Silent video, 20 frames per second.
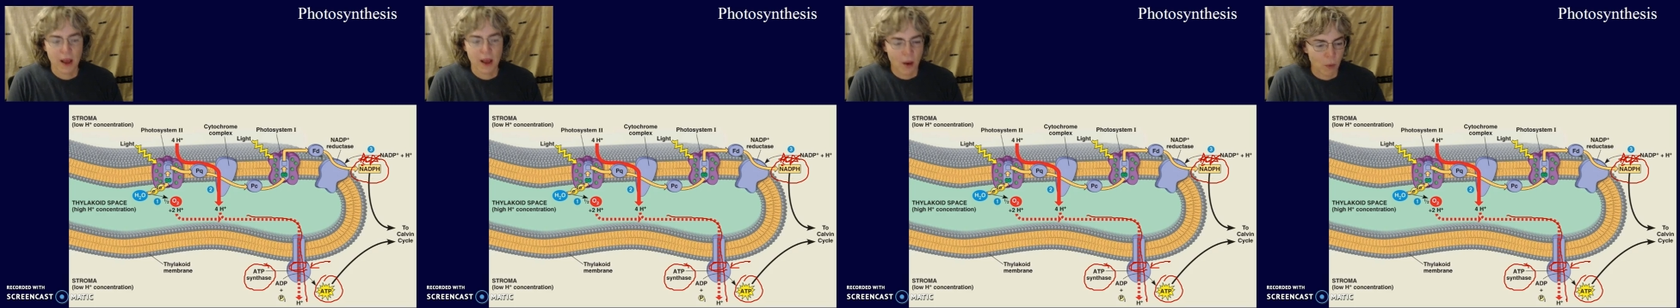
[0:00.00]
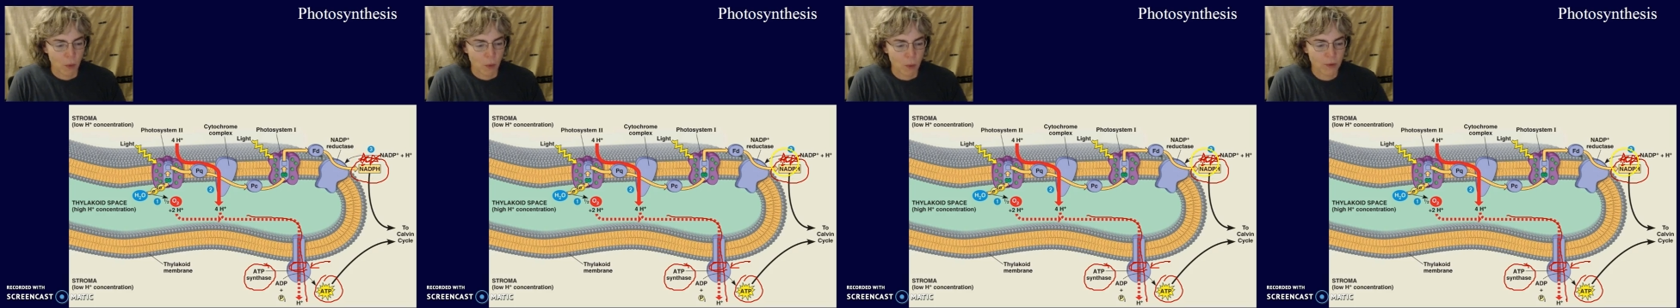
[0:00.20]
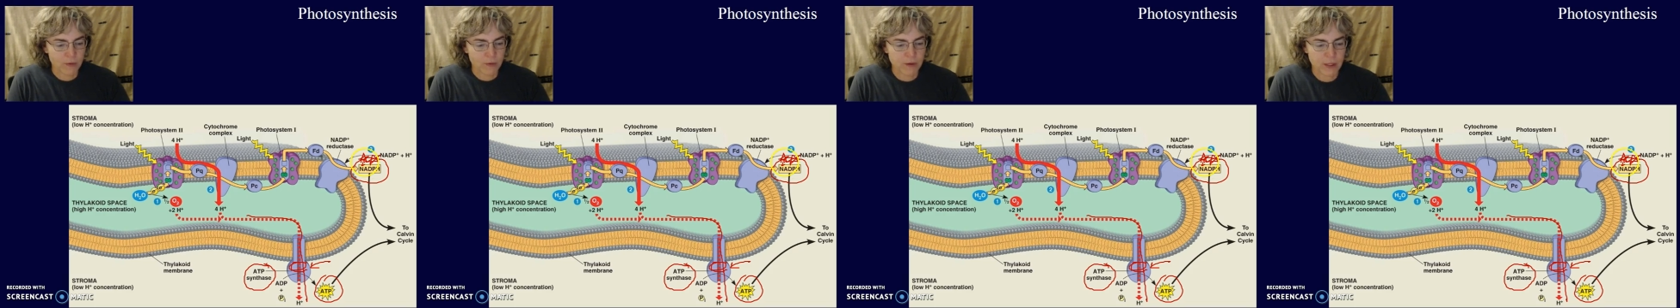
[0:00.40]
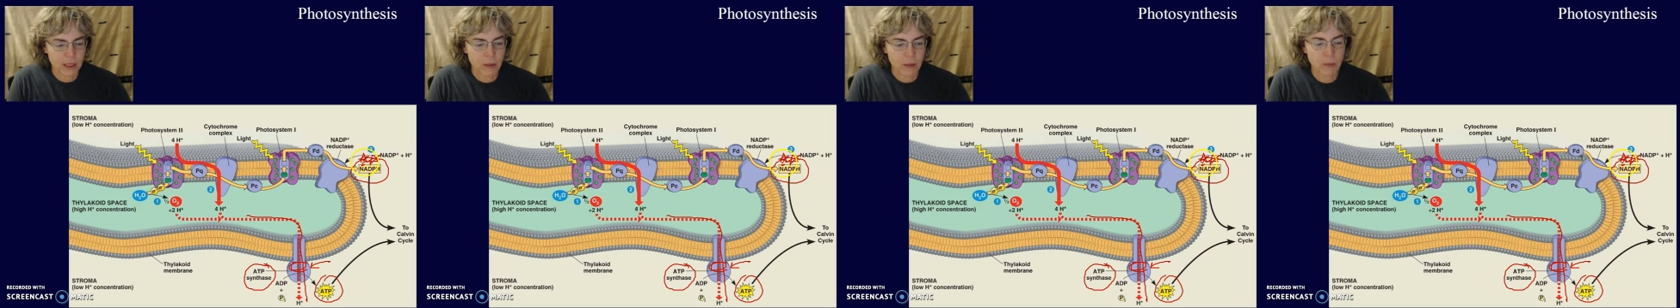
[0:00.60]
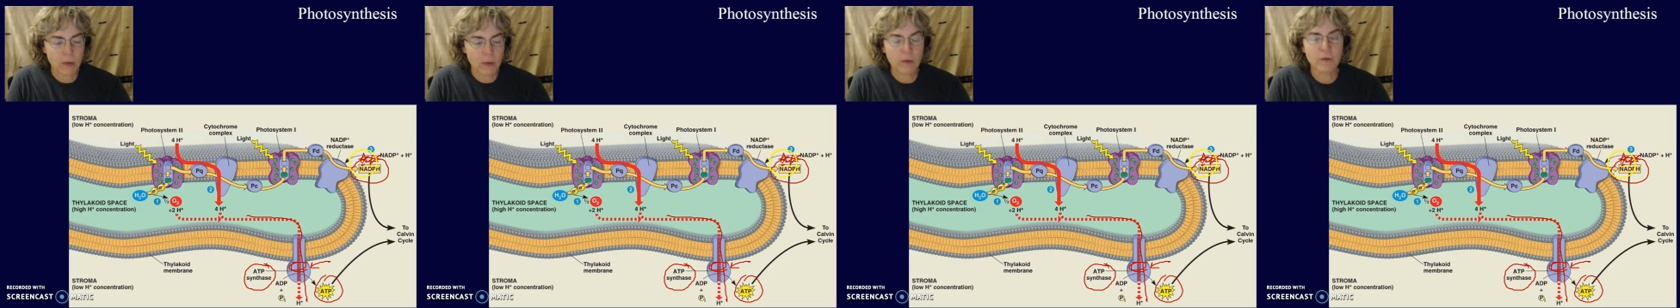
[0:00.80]
What we've
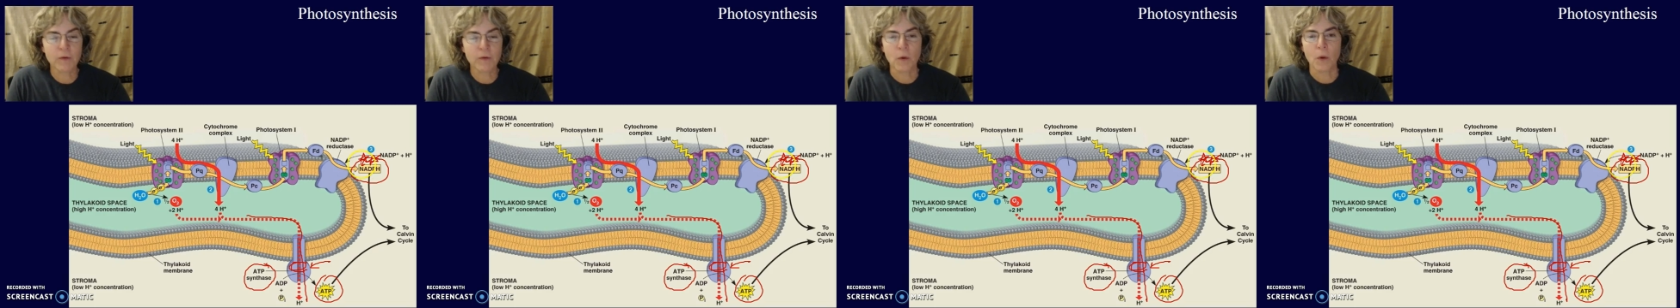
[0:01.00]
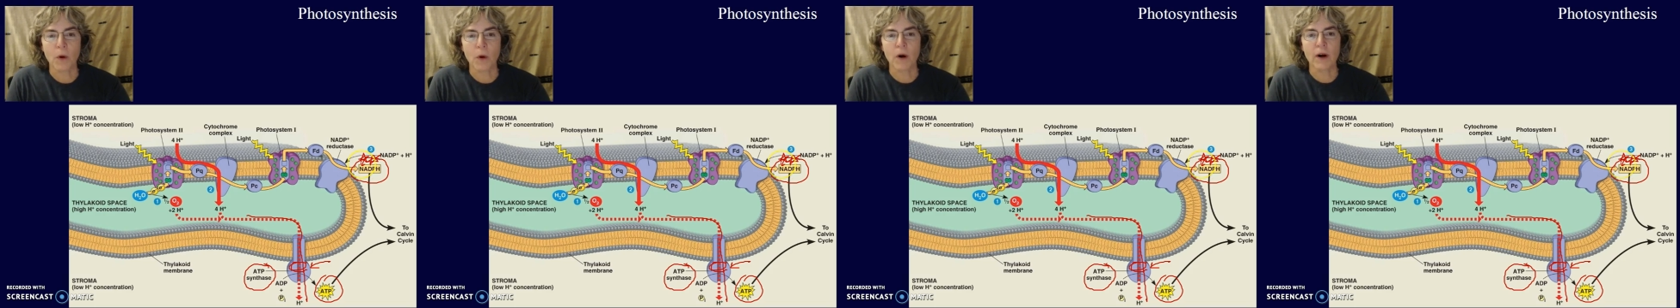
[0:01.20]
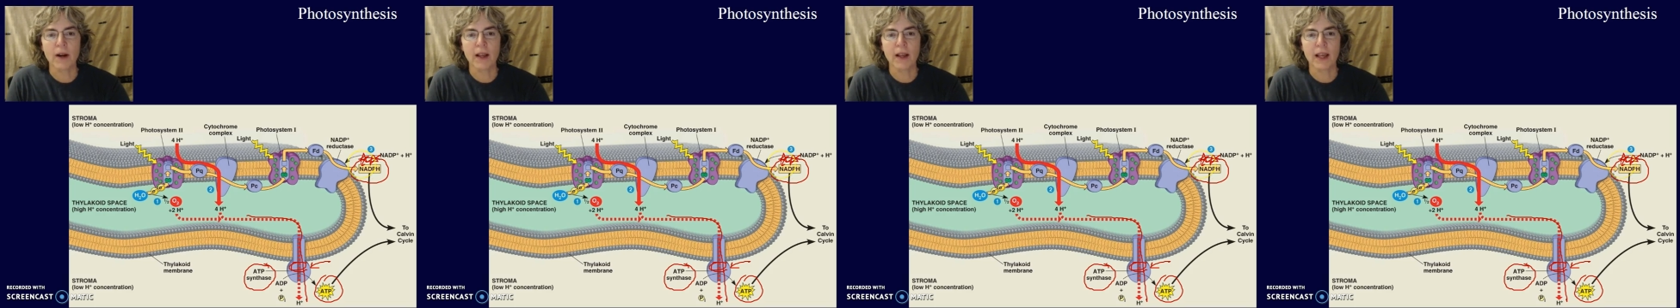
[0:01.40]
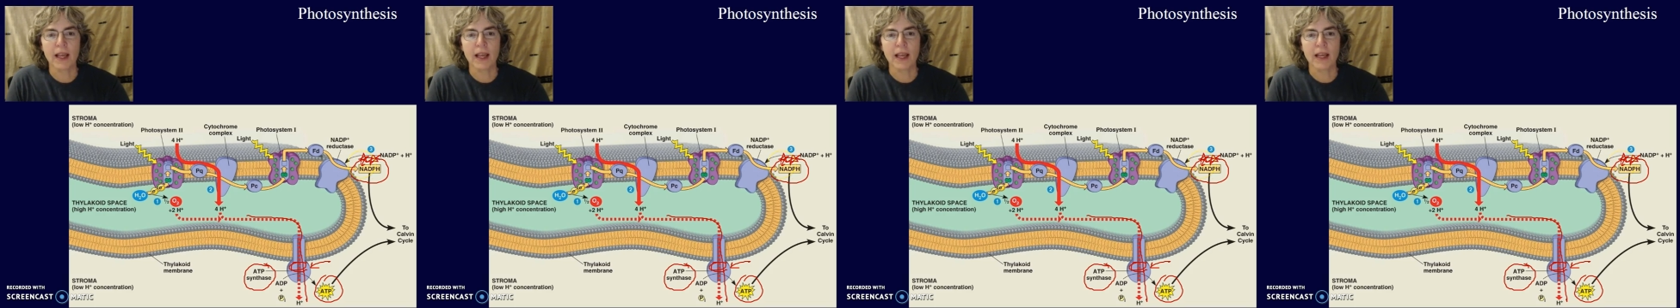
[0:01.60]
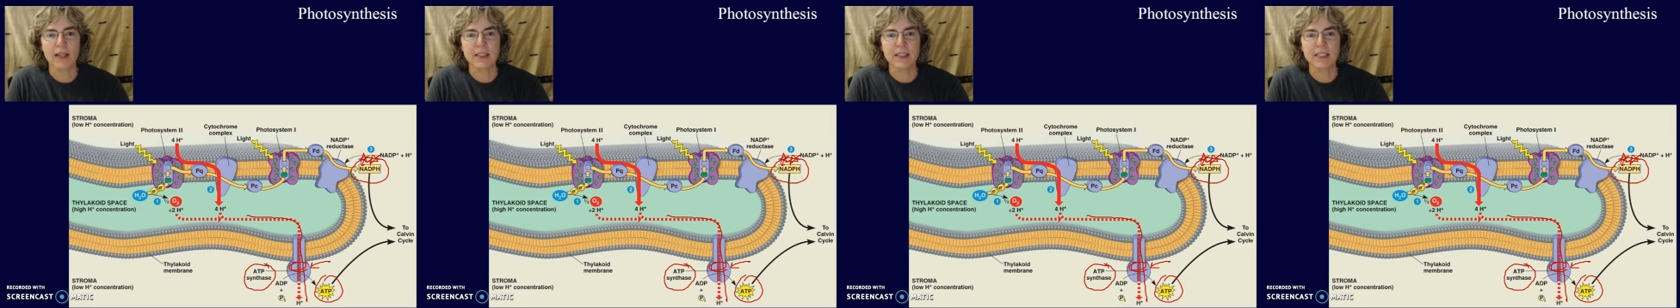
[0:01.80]
seen before
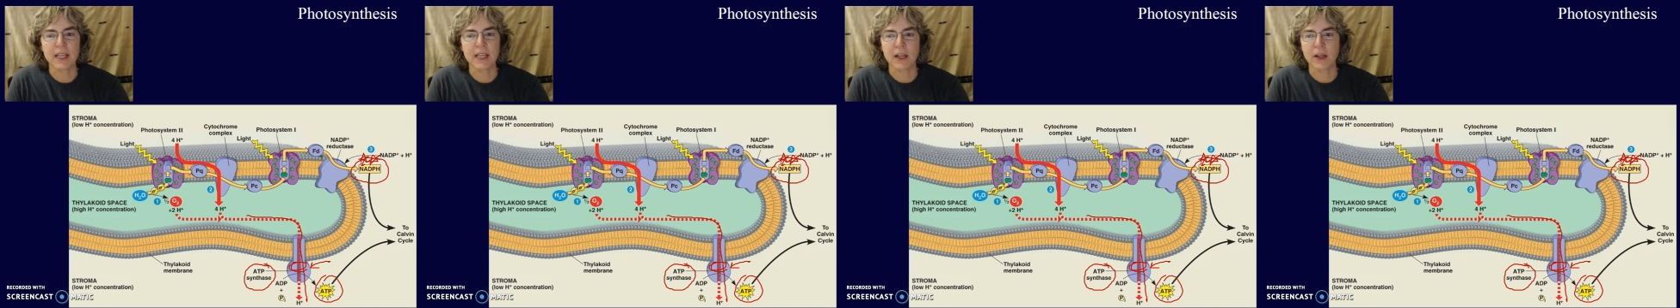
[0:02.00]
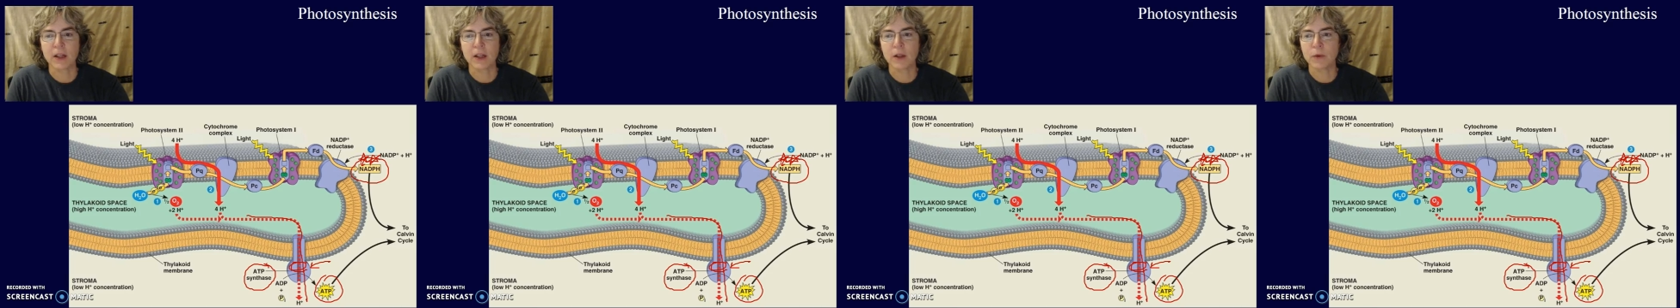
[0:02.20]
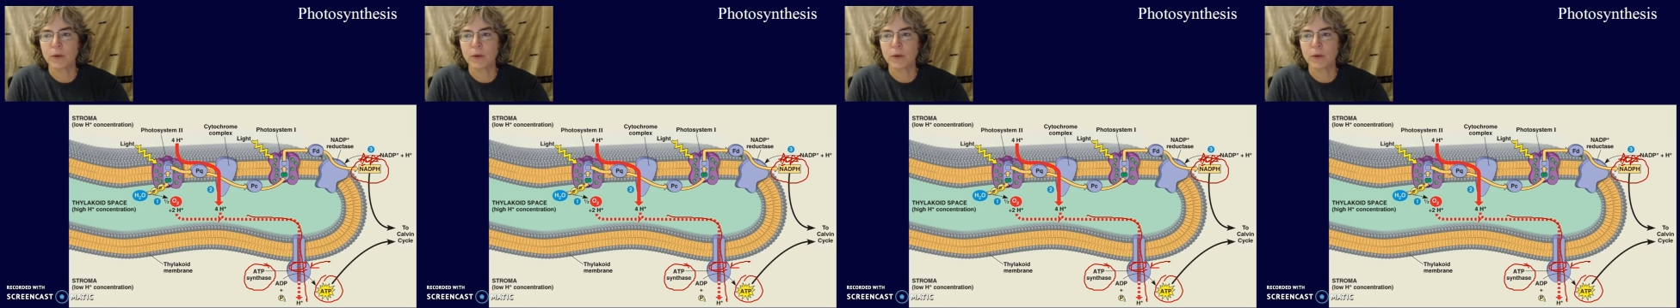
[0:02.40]
in cellular